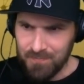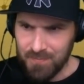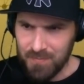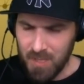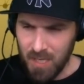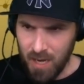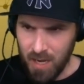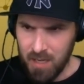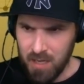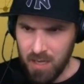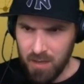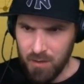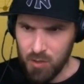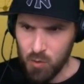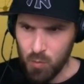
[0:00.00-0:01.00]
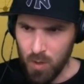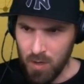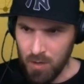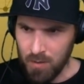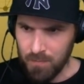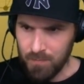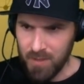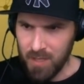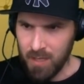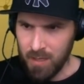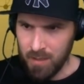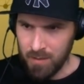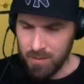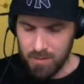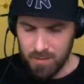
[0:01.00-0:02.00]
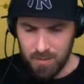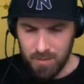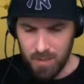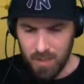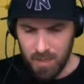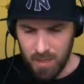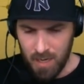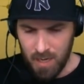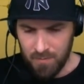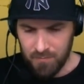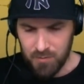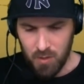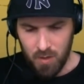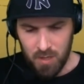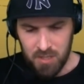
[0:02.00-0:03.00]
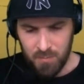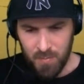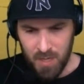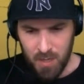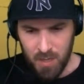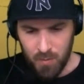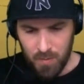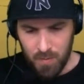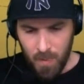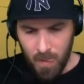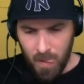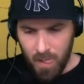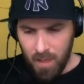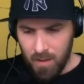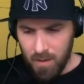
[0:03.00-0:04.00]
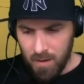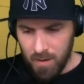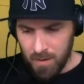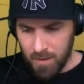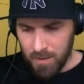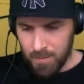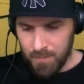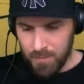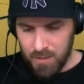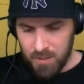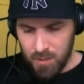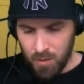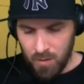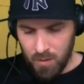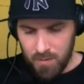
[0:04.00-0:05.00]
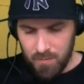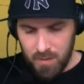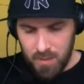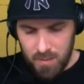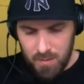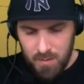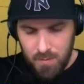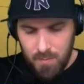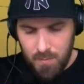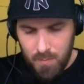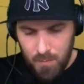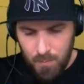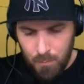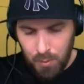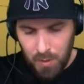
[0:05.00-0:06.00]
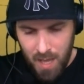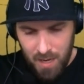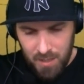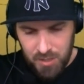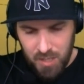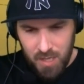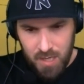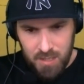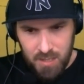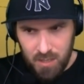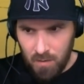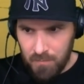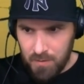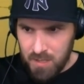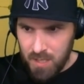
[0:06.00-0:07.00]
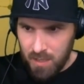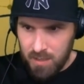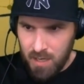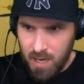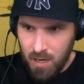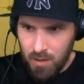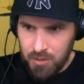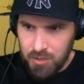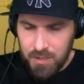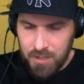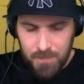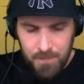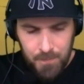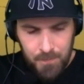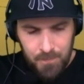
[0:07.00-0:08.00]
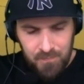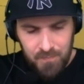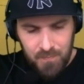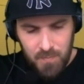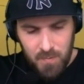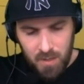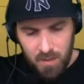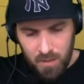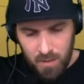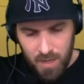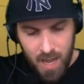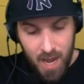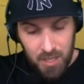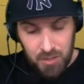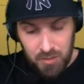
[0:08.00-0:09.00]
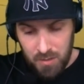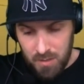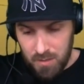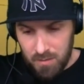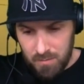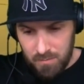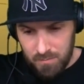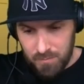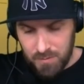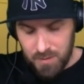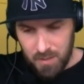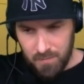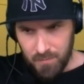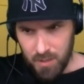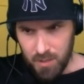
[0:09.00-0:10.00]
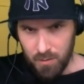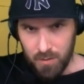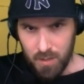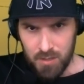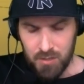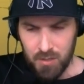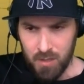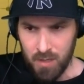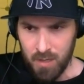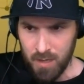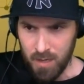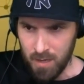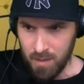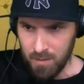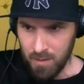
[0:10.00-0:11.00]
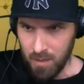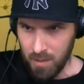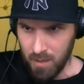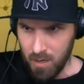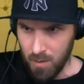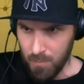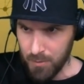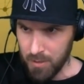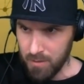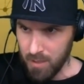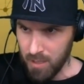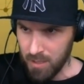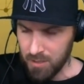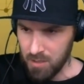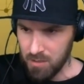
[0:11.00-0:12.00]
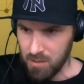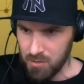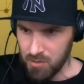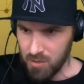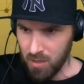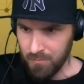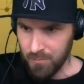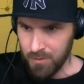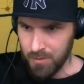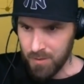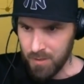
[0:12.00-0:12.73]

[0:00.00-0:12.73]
I can as well, and I've talked about, um, you know, blockchain itself, the technology. Uh, I actually did a video yesterday on on a company that I just discovered,